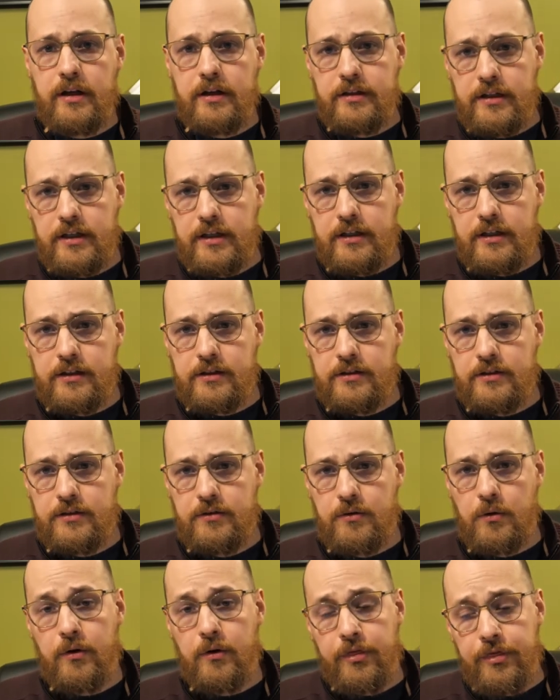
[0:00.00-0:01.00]
and
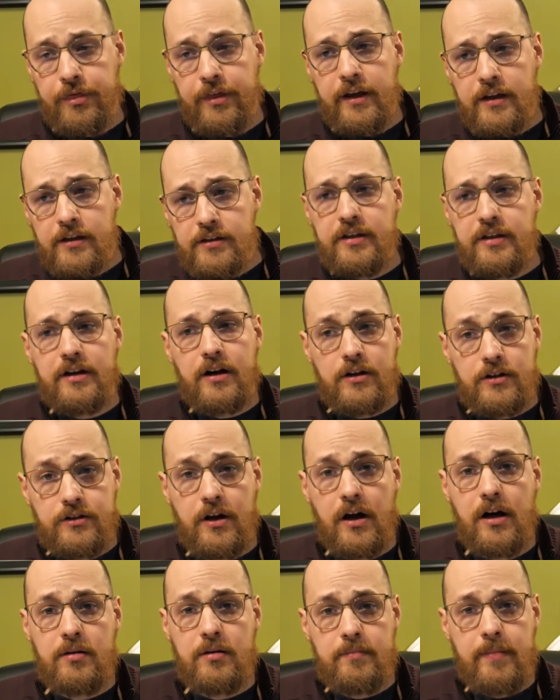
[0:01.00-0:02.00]
deeds, or things that are
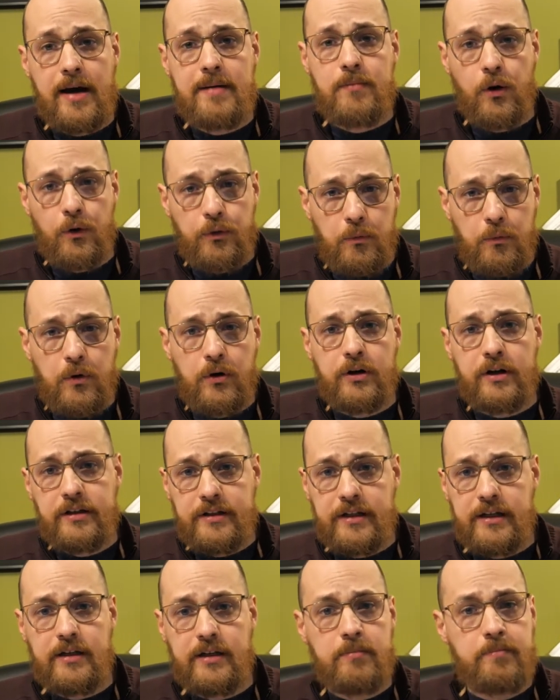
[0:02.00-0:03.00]
done by both word and
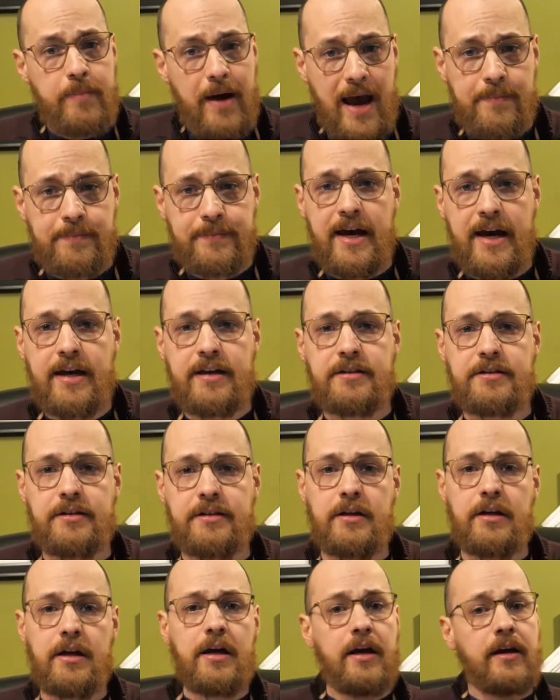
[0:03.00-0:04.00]
deed.
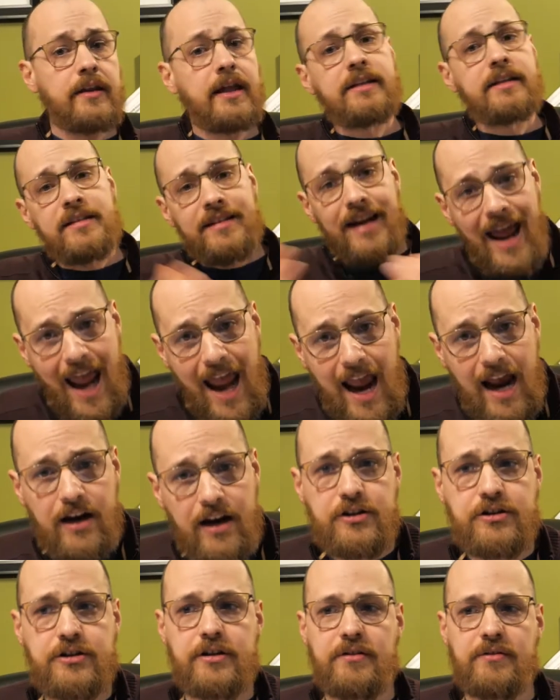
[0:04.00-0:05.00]
Baptizing, that's an
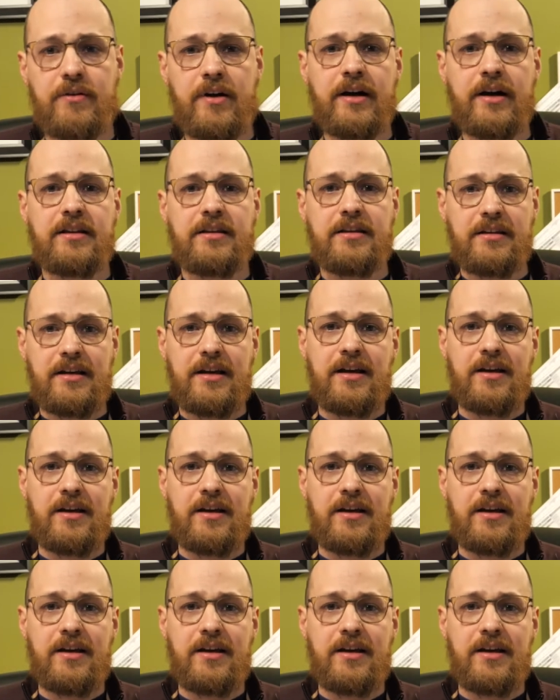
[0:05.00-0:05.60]
action, right?